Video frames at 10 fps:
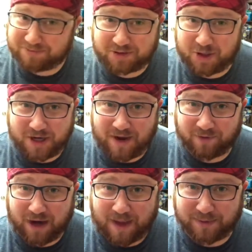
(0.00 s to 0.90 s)
should
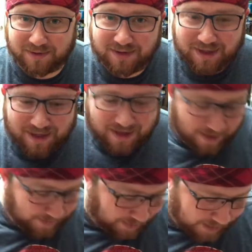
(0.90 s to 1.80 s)
never happen.
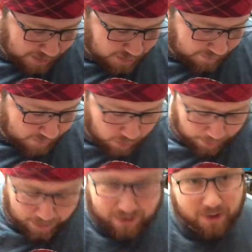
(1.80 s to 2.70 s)
Maybe I should have
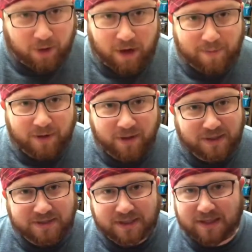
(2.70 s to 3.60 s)
incorporated the
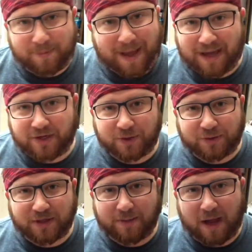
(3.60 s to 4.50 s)
cranberries and the pate choux
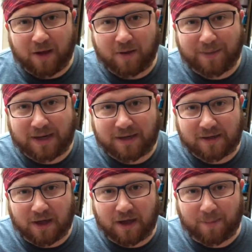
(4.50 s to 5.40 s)
somehow, made it
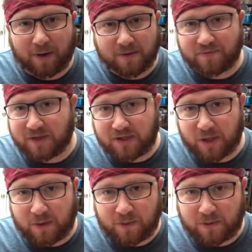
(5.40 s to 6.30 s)
part of the
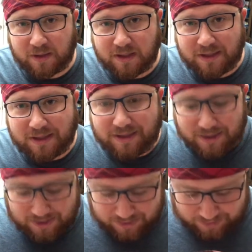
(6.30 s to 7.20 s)
dough,
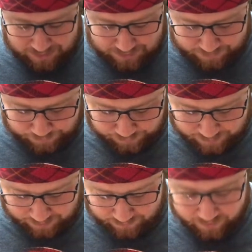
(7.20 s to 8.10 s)

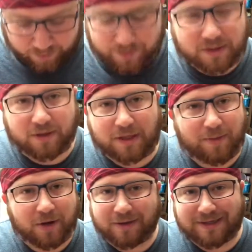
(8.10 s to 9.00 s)
filled it with the cookie
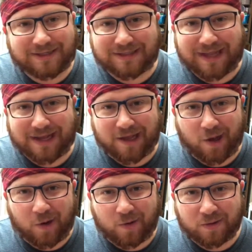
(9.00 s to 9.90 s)
butter, and then just let it
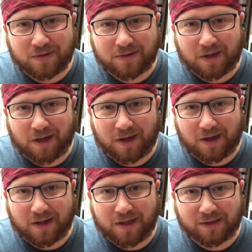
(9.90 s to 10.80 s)
go,
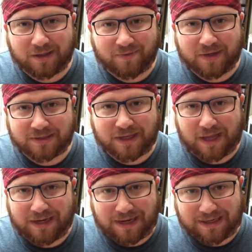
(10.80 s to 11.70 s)
and leave it as
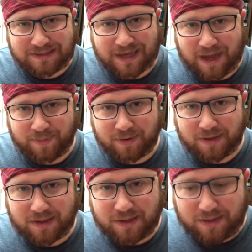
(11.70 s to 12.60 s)
a naked top.
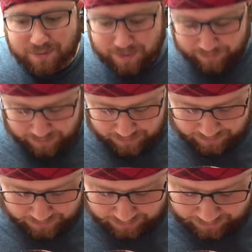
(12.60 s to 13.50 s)

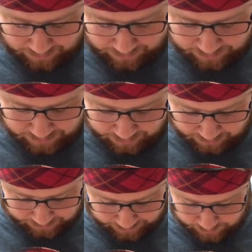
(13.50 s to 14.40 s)
Maybe
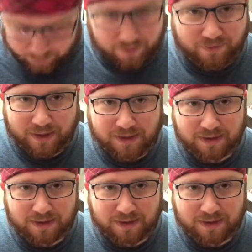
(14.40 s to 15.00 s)
done some sort of like